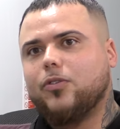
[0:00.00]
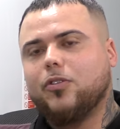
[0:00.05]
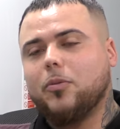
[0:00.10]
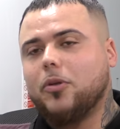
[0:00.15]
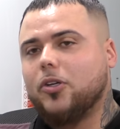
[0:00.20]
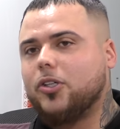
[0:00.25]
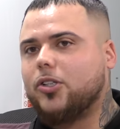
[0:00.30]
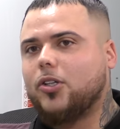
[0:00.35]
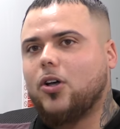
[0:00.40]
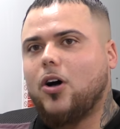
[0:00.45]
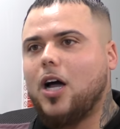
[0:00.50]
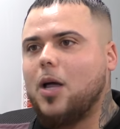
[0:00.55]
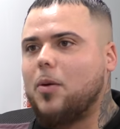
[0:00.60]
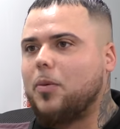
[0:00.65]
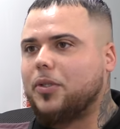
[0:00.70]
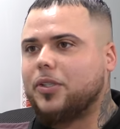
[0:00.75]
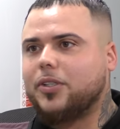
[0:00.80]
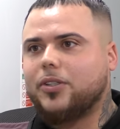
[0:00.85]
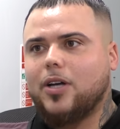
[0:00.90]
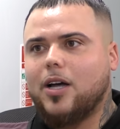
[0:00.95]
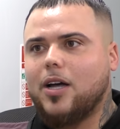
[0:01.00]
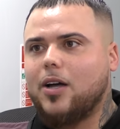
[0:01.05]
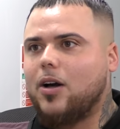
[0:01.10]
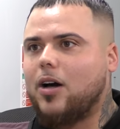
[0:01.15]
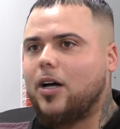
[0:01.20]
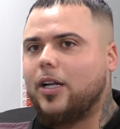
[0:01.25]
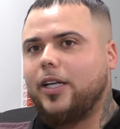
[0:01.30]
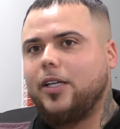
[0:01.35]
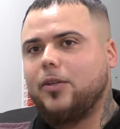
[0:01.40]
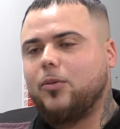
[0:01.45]
from the start, it was just like,
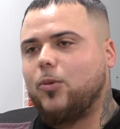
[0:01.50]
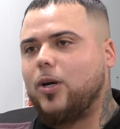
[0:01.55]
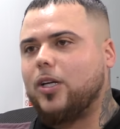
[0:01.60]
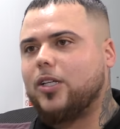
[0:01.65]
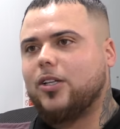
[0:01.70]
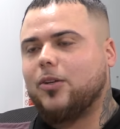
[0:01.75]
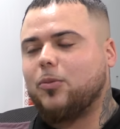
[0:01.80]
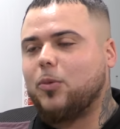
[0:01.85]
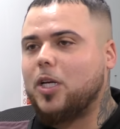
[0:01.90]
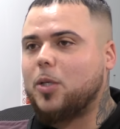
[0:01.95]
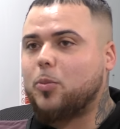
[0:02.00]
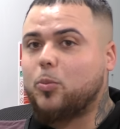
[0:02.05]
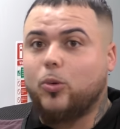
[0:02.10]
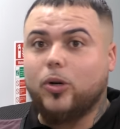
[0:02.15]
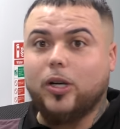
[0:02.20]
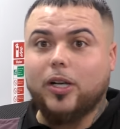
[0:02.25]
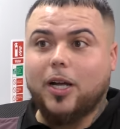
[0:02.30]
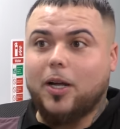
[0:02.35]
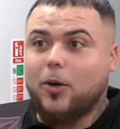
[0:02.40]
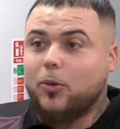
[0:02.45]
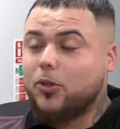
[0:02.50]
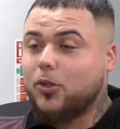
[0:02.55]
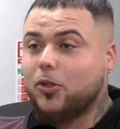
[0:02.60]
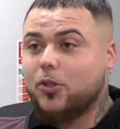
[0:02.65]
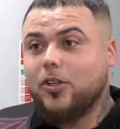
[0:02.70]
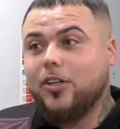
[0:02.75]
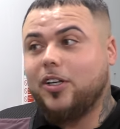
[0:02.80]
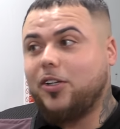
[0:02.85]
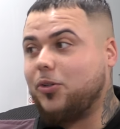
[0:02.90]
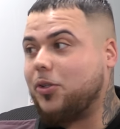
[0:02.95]
oh, West West Boy. Like I was
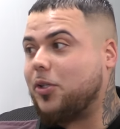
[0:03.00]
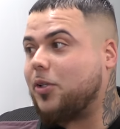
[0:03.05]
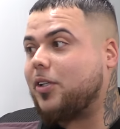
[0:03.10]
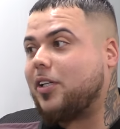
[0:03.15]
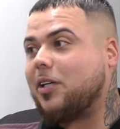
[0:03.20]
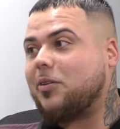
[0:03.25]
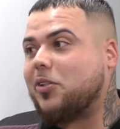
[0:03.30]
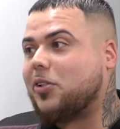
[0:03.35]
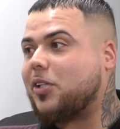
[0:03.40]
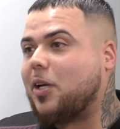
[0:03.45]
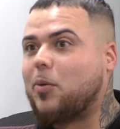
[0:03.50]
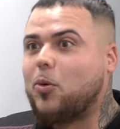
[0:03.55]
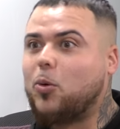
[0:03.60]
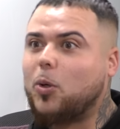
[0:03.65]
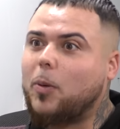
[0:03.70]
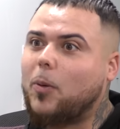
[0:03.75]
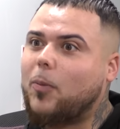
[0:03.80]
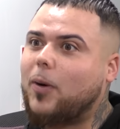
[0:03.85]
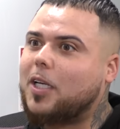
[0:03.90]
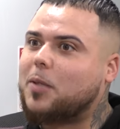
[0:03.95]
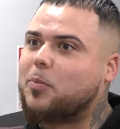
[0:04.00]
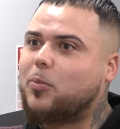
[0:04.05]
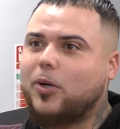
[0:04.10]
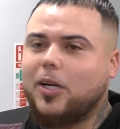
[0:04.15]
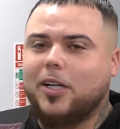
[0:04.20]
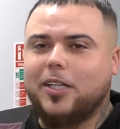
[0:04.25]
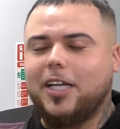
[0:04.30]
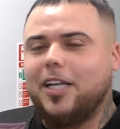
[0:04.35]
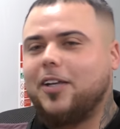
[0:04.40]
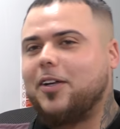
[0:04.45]
just literally, they just kept calling me West
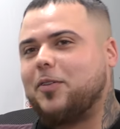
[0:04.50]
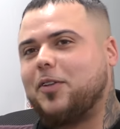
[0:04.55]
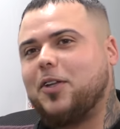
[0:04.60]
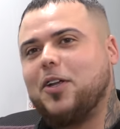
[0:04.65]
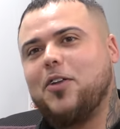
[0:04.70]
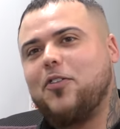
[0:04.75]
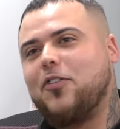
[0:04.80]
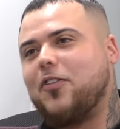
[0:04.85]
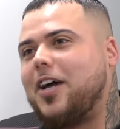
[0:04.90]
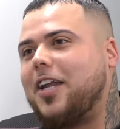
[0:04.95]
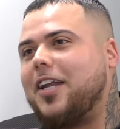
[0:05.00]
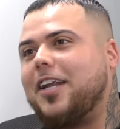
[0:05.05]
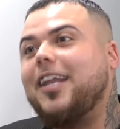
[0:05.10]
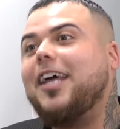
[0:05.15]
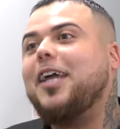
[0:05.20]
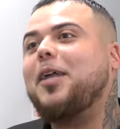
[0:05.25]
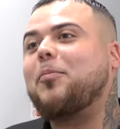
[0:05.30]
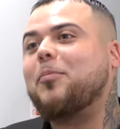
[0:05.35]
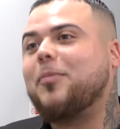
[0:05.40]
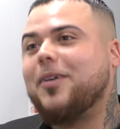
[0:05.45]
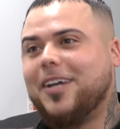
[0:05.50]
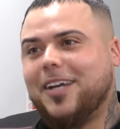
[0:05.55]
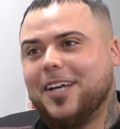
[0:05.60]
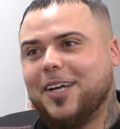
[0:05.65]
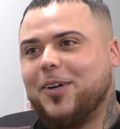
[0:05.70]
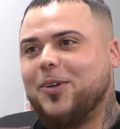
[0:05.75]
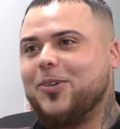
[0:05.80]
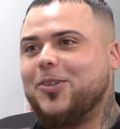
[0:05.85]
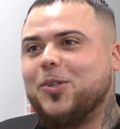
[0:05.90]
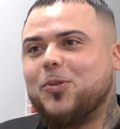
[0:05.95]
Boy. I didn't, I don't even had a name.
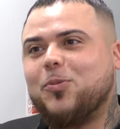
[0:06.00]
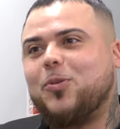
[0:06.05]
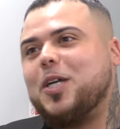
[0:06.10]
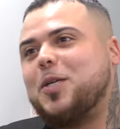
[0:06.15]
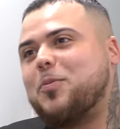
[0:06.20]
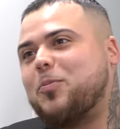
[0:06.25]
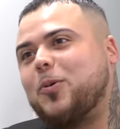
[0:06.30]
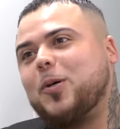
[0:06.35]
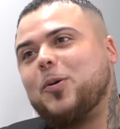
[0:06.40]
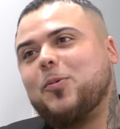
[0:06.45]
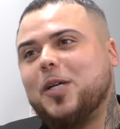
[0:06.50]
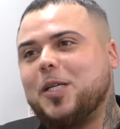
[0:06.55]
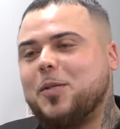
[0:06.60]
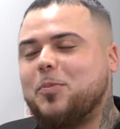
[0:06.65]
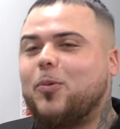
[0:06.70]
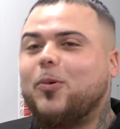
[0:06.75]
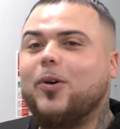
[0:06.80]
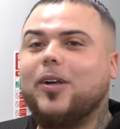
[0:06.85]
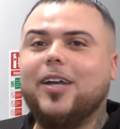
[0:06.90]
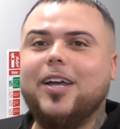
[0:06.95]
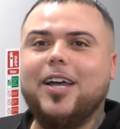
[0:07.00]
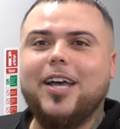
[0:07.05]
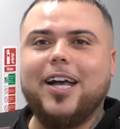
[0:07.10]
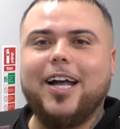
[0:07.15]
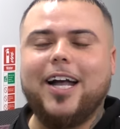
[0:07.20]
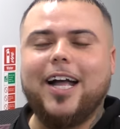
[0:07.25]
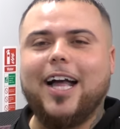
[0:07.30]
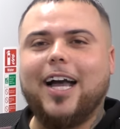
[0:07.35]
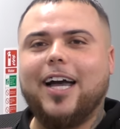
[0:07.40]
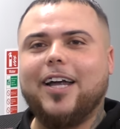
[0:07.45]
It was just West Boy, West Boy,
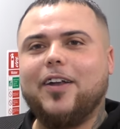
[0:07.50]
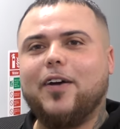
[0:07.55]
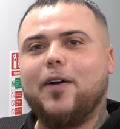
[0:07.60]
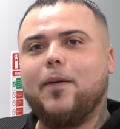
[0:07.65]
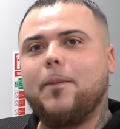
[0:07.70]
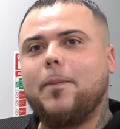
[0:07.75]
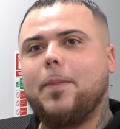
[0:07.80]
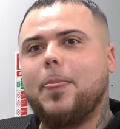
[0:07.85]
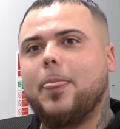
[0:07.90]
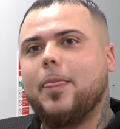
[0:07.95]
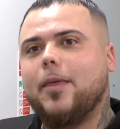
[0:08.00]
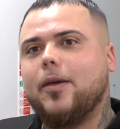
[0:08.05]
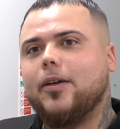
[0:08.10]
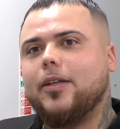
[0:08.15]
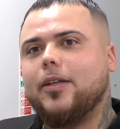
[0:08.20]
and um,